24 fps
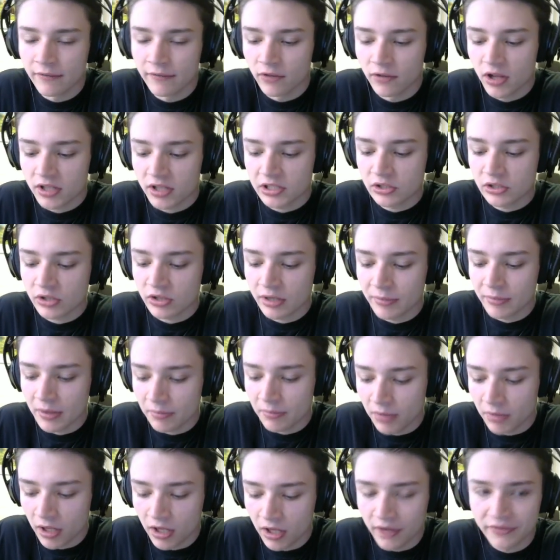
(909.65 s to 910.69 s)
Velocity's trying to make
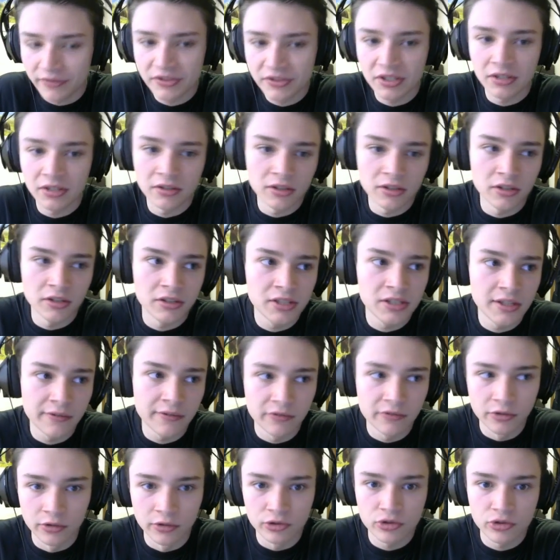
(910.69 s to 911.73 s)
playoffs, and TF
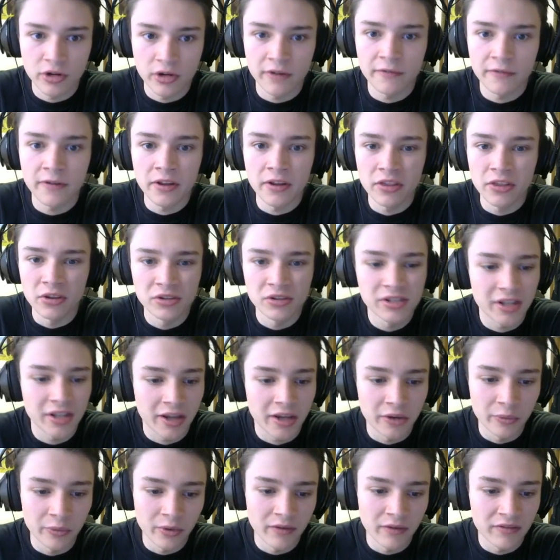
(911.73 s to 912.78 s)
Crew are trying to find their
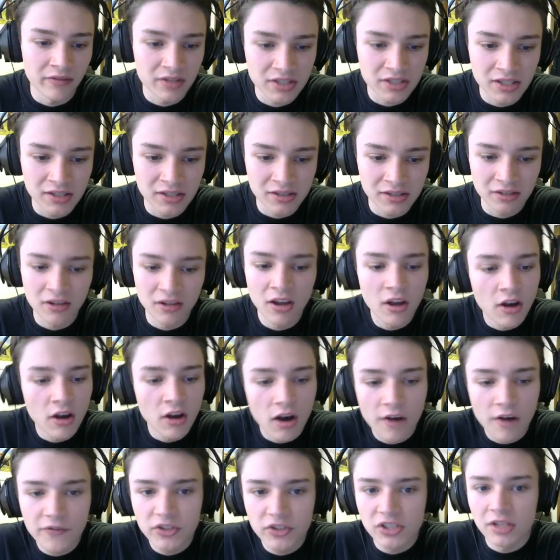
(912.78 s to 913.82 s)
second win of the season.
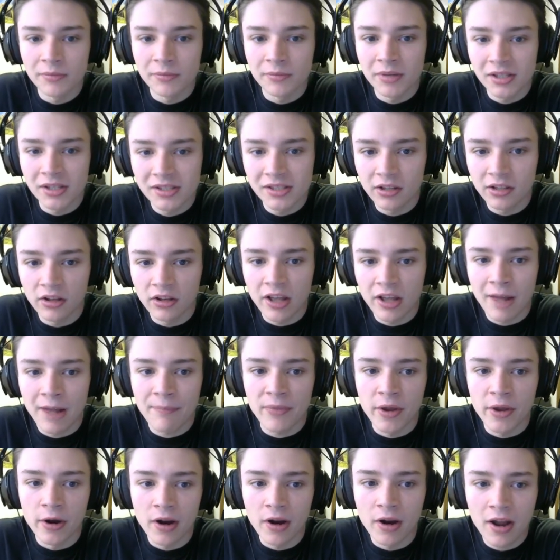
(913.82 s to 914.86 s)
Obviously, a big skill gap
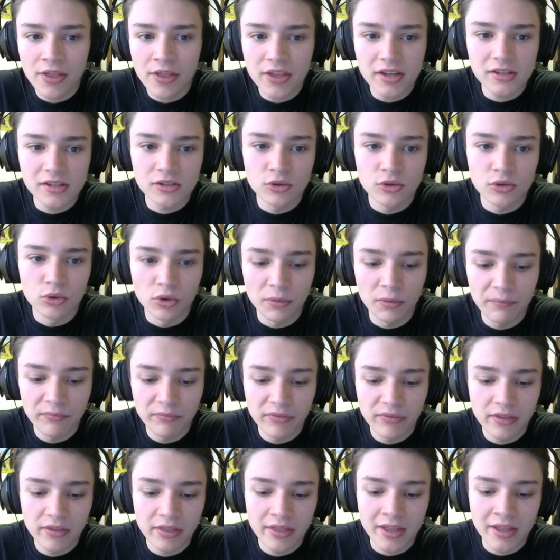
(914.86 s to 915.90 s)
there. I think it's cool
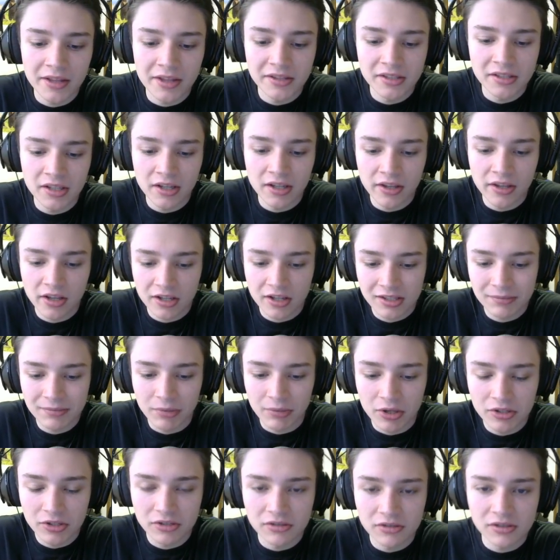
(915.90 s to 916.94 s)
that they got
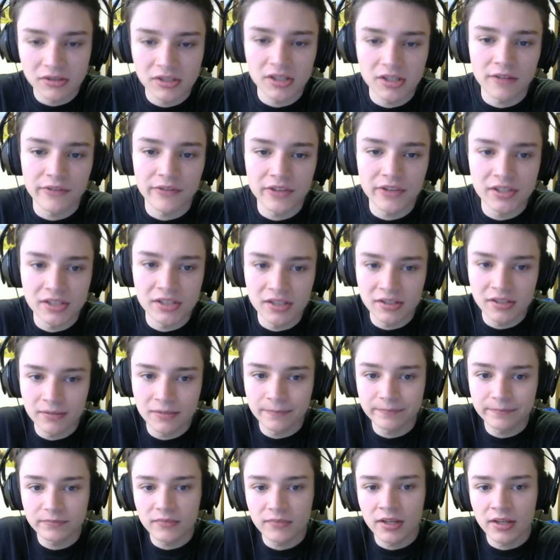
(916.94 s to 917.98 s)
sponsored and stuff this
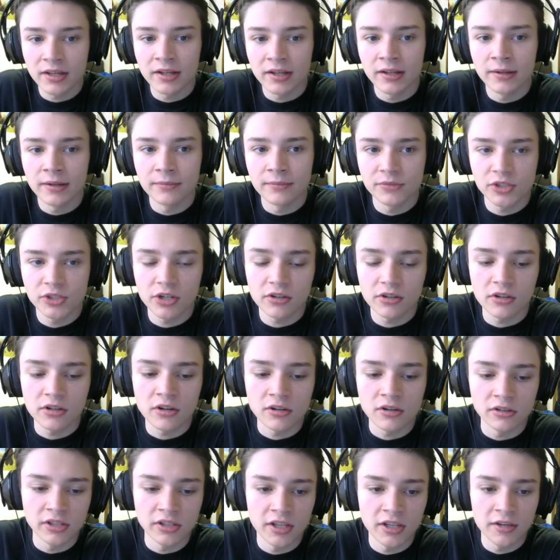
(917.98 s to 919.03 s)
season. Shout out to
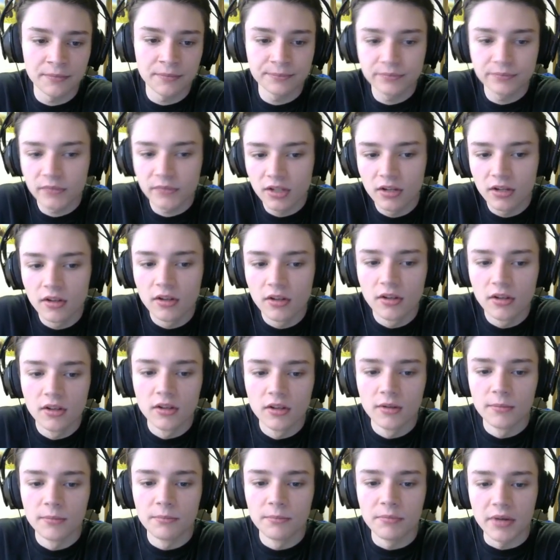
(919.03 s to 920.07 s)
Uncle Dane.
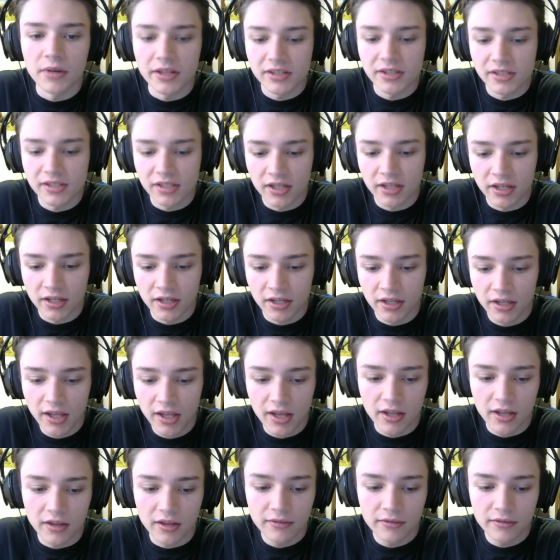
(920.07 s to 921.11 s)
But
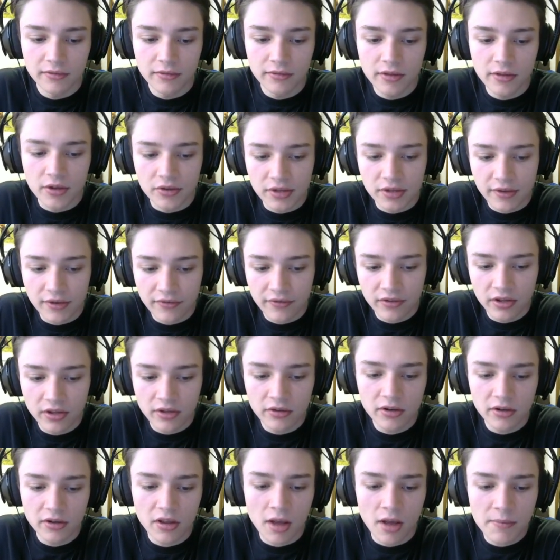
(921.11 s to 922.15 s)
yeah, no, definitely.
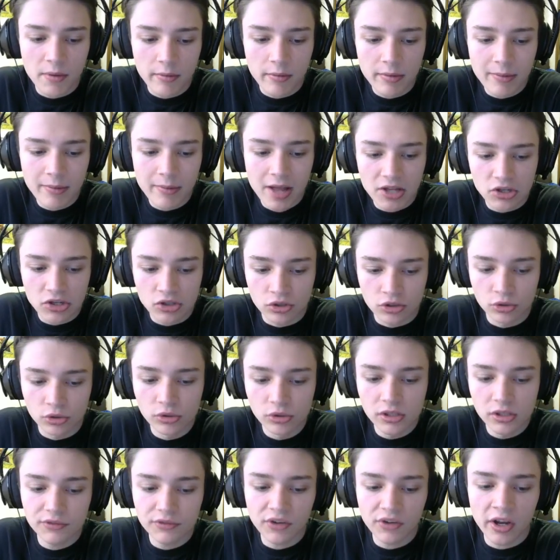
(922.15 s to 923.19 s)
The upcoming matches are
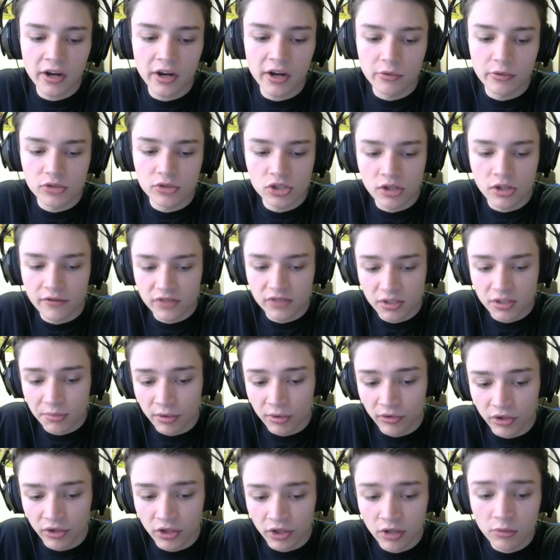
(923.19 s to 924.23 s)
Hooligans for Hire, which is obviously gonna be a
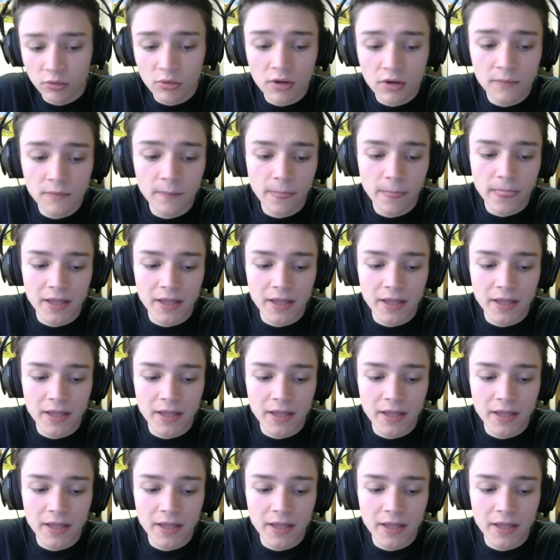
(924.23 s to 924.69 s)
really good one.